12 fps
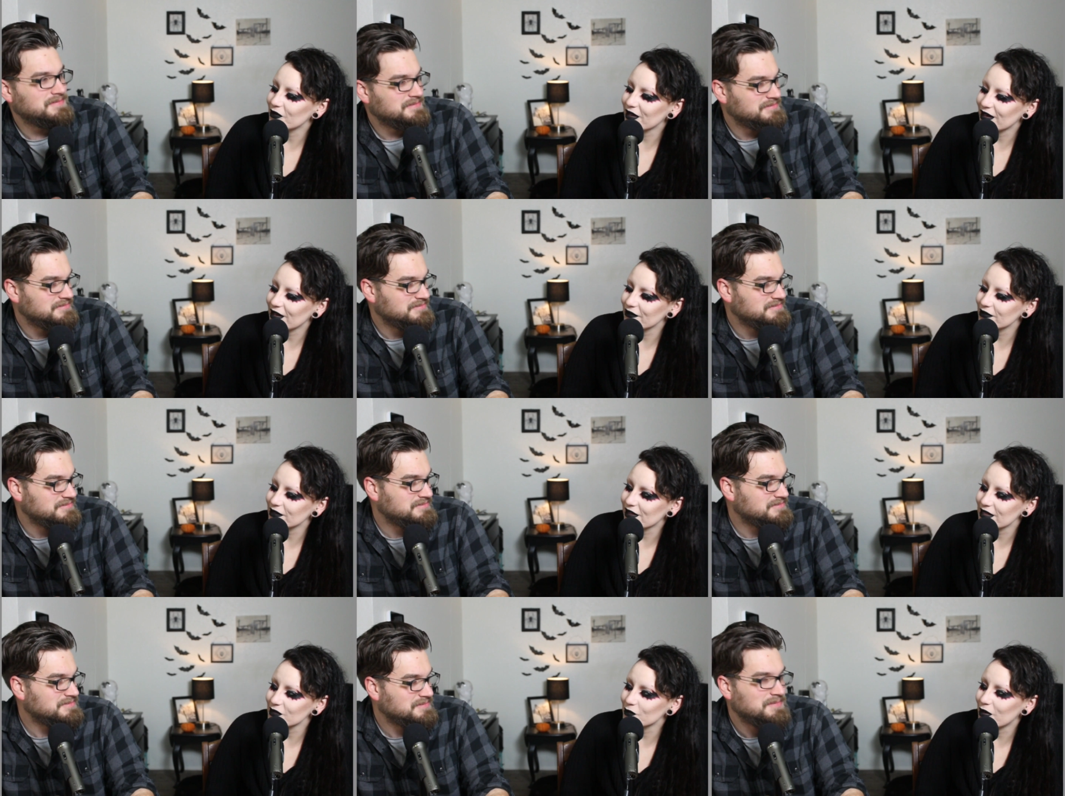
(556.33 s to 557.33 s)
Speaker 1: Can I have a
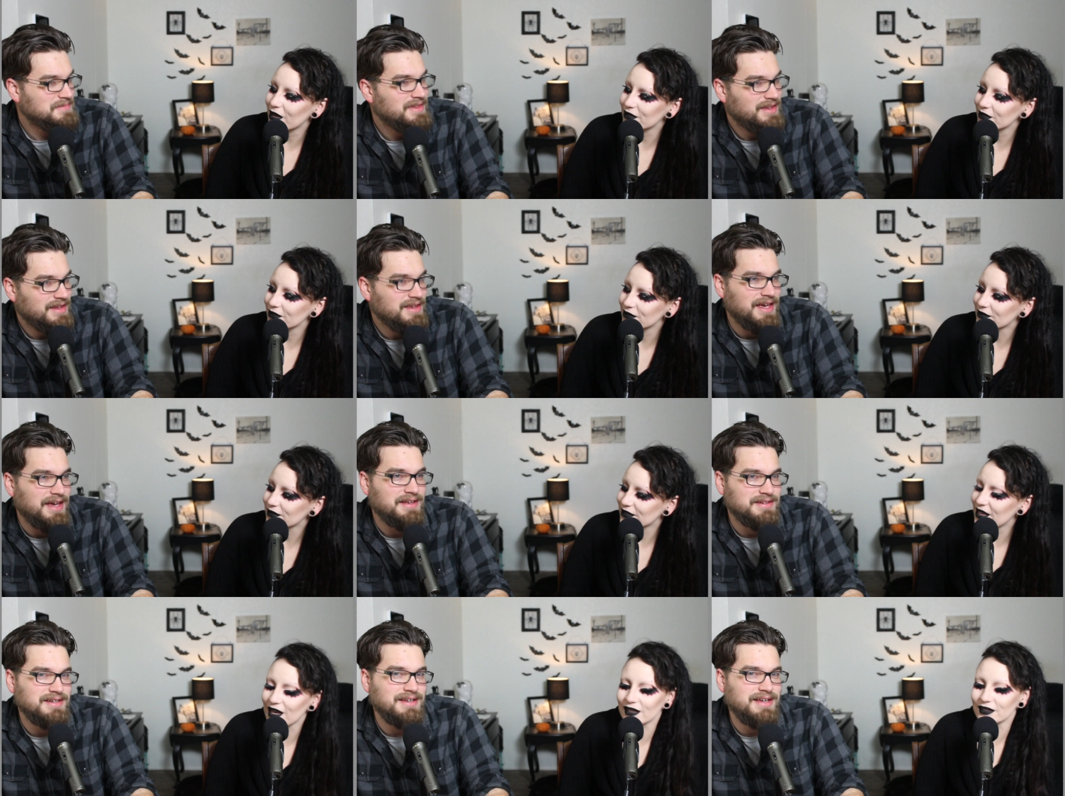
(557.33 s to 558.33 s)
glass of water? Yeah.
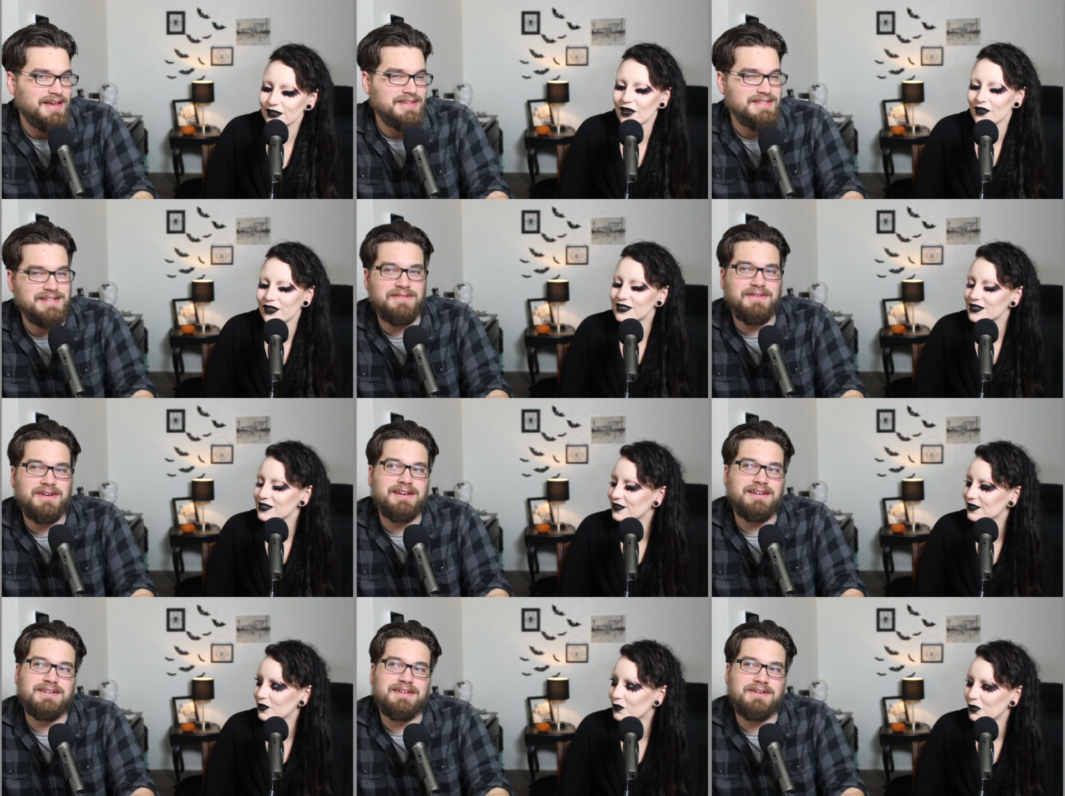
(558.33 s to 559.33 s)
Yeah. yeah no, that's,
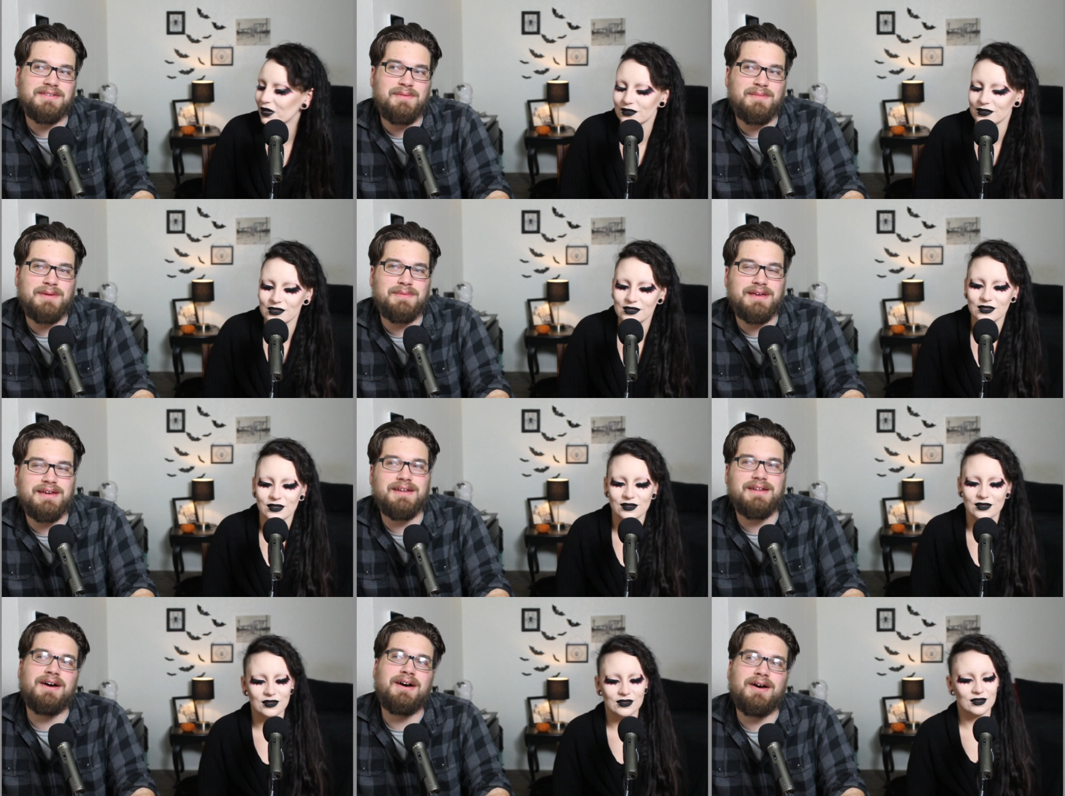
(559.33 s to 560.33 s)
that's the worst. That might be it.
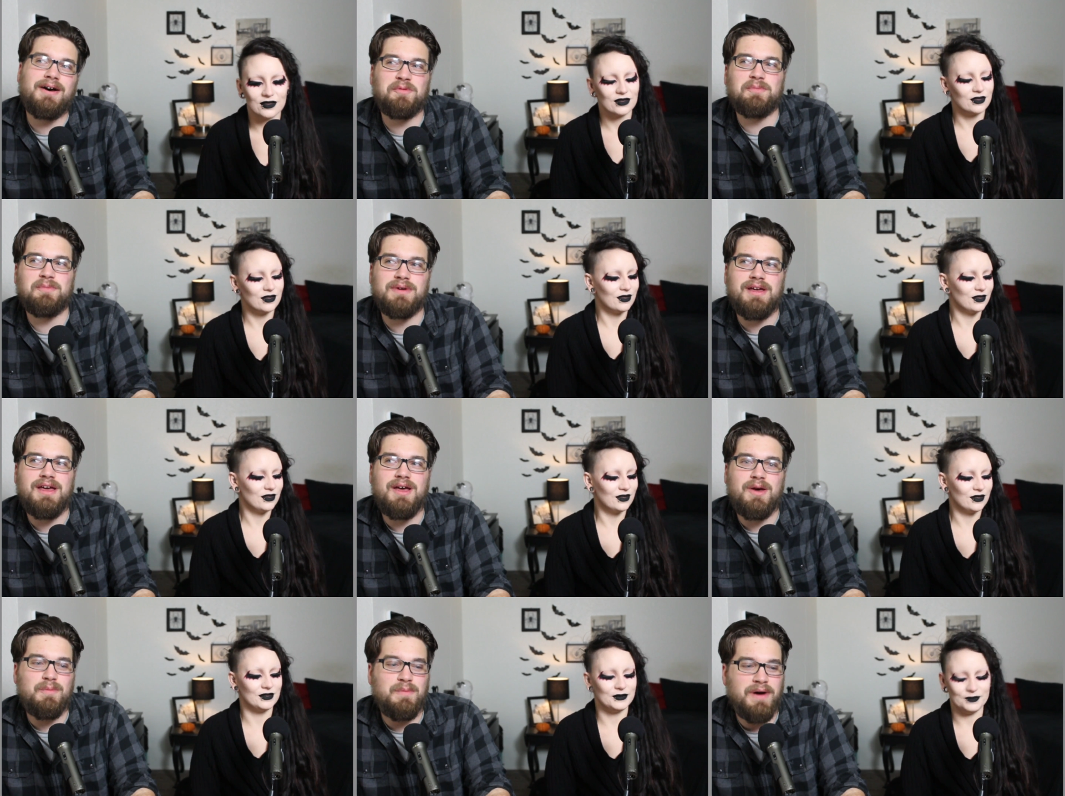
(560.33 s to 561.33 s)
Speaker 2: Um,
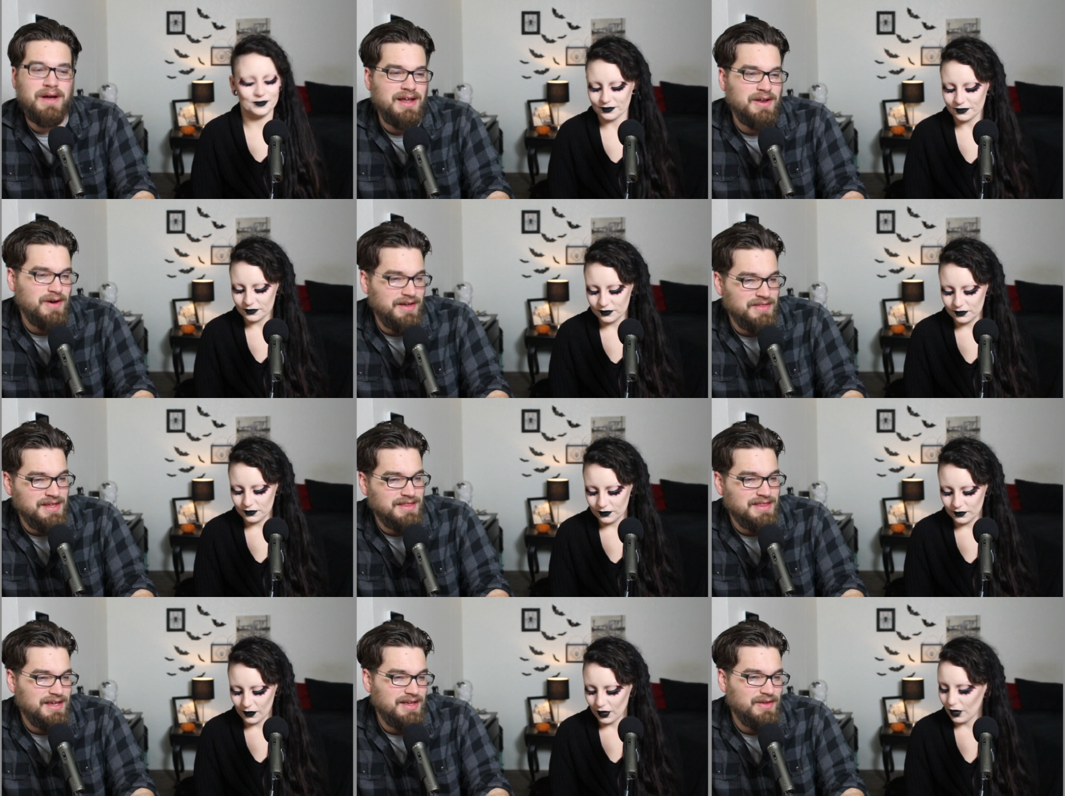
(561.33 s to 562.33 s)
but yeah, no, I think
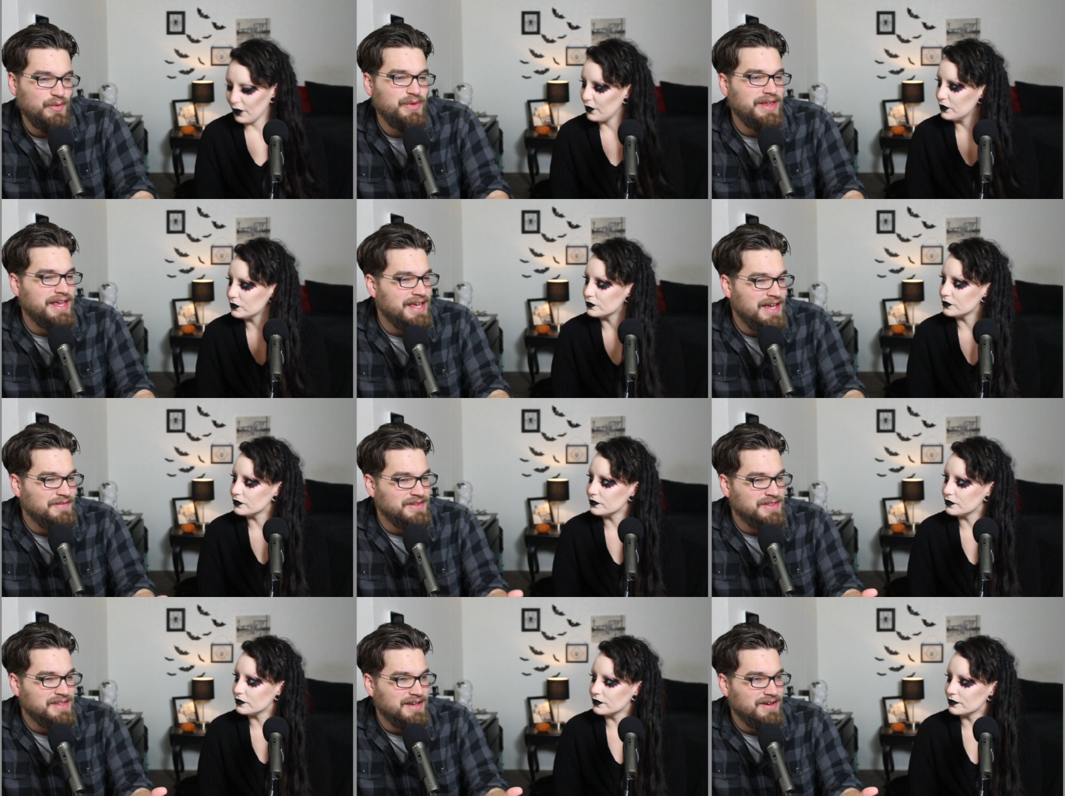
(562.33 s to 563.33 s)
they well they hit
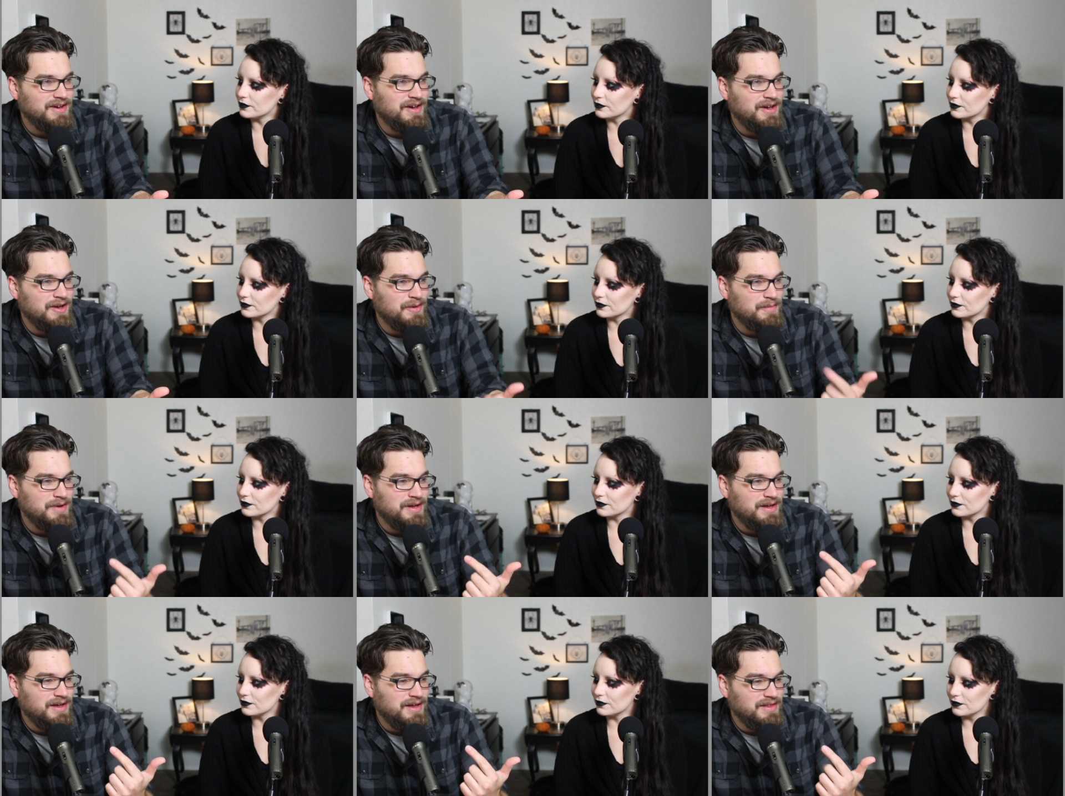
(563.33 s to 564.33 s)
everything. Um,
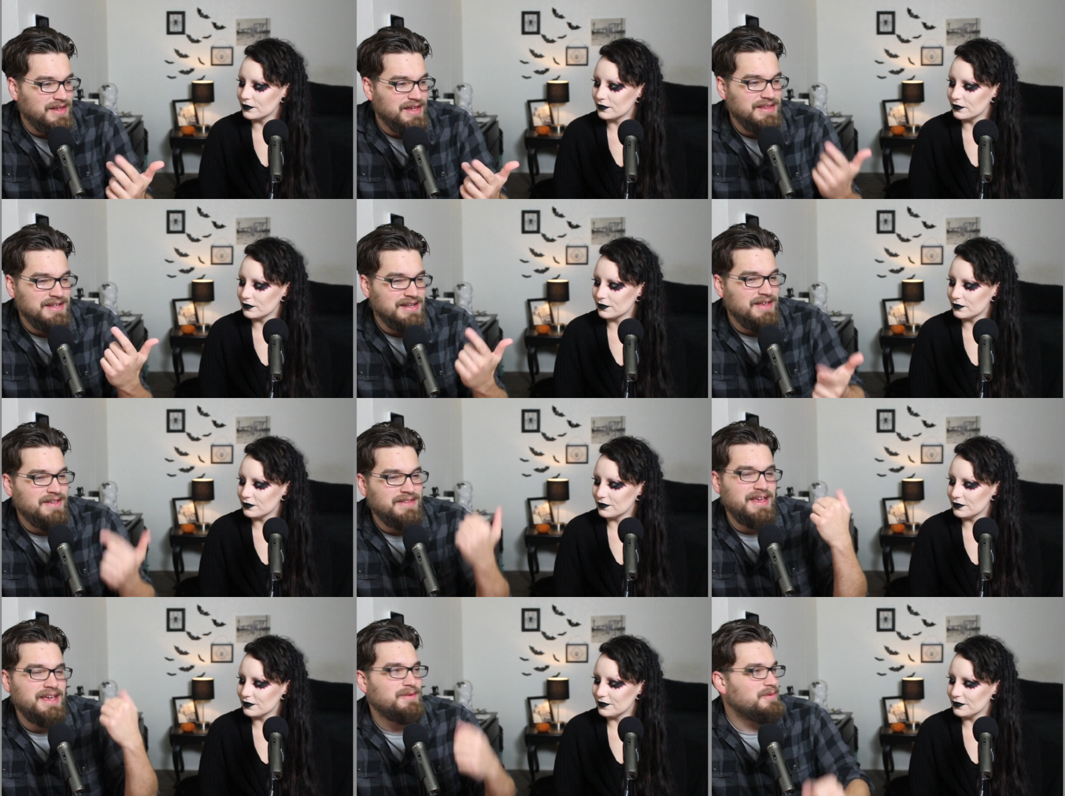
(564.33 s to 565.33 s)
they hit the nail on the
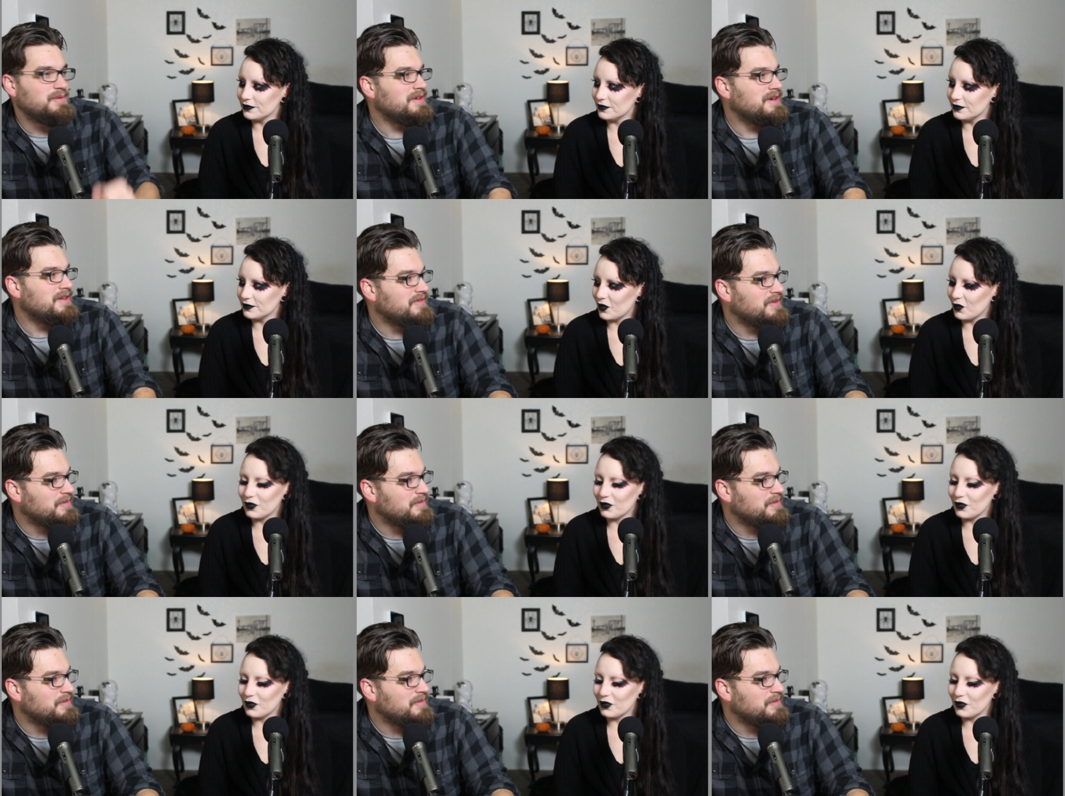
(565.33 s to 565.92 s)
head with all of them. With